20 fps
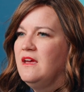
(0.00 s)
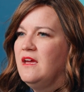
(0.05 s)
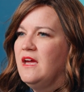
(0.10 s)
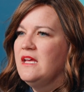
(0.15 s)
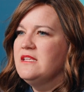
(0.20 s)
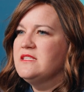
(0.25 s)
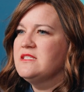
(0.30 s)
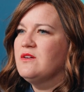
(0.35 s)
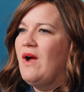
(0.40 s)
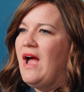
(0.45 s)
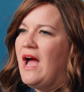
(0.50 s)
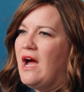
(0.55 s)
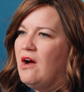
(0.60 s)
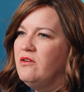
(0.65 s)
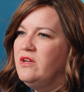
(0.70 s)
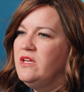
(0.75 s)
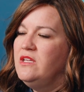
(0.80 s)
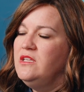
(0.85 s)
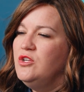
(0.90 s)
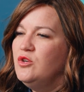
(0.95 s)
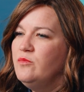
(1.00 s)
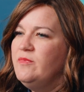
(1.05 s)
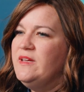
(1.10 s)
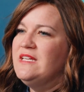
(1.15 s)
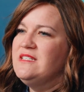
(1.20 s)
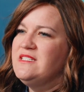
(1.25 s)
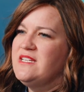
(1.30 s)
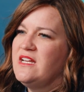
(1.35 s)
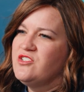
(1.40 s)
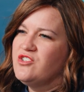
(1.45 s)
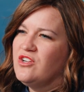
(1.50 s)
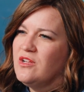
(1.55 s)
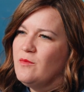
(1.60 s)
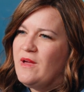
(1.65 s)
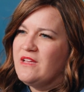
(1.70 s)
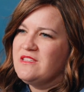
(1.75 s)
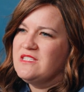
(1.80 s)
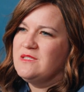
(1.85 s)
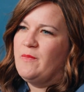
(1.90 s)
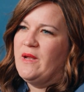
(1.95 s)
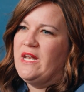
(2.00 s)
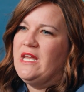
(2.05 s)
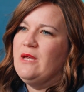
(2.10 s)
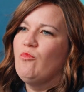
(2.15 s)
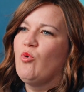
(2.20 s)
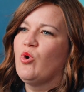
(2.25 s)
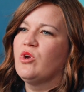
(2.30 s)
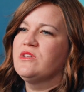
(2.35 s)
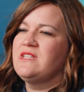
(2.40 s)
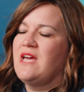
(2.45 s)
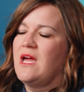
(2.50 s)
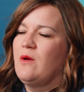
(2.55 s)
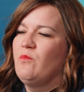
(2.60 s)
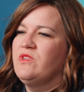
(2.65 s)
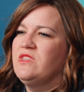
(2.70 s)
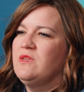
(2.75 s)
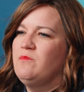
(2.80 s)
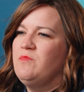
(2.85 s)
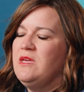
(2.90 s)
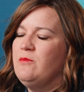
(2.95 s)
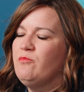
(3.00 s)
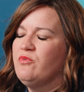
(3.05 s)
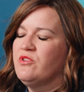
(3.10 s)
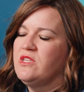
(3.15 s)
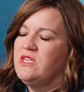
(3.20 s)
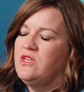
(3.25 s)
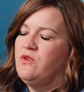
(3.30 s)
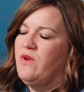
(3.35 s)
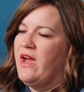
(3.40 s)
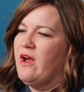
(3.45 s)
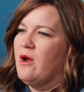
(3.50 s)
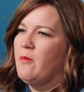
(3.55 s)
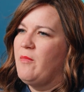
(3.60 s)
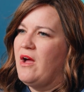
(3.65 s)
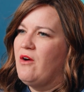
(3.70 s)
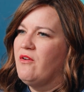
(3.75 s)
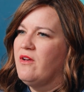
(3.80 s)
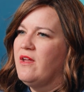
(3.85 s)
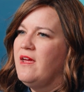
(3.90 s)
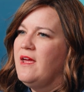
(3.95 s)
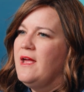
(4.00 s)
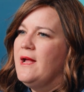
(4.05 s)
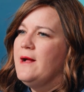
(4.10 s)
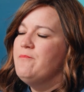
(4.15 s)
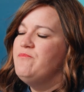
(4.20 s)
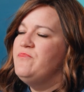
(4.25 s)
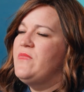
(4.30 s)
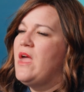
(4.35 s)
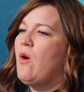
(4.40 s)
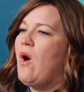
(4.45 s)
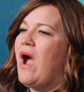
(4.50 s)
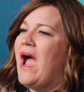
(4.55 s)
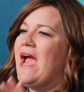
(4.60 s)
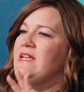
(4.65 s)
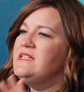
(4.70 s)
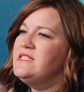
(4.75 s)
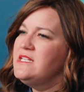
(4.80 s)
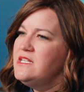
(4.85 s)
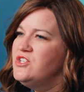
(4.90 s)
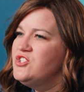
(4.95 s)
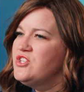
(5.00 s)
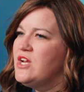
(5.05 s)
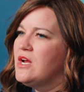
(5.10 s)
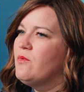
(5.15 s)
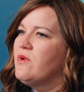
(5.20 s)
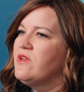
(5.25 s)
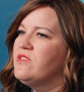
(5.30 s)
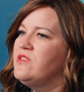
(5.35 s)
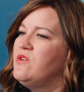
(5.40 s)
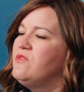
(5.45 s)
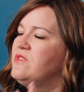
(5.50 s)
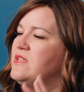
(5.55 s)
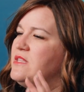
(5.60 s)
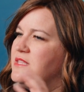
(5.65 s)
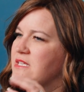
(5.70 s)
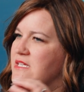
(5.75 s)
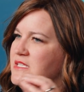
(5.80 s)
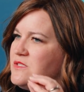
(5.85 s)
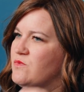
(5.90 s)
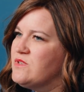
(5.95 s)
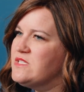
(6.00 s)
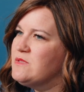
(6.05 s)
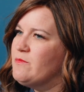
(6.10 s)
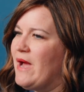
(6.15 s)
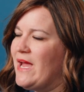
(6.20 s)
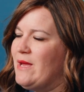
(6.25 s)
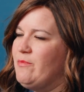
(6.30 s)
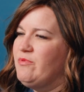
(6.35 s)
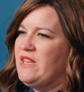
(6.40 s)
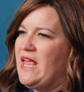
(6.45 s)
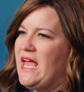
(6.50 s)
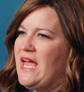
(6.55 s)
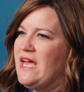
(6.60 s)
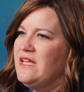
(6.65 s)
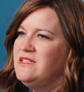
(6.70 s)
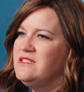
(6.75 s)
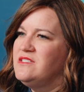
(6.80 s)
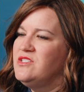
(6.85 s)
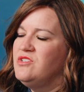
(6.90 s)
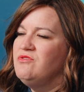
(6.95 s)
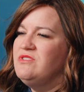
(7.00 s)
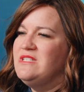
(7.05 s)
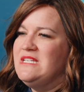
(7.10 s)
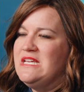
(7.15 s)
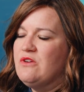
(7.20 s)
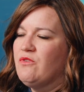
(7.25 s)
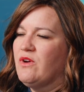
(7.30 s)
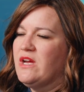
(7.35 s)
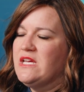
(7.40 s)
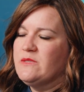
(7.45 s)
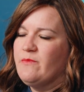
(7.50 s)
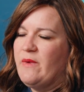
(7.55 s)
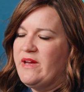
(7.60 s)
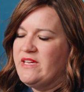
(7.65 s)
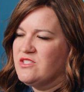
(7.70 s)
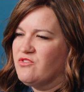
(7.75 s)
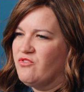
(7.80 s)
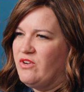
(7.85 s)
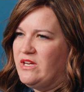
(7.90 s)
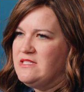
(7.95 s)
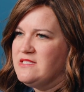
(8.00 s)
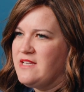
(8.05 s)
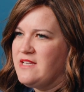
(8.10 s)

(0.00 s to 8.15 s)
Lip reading: And so how can you be intentional about spending more time with the people that you care about? Now, I did share with you that this was my plan to decrease my screen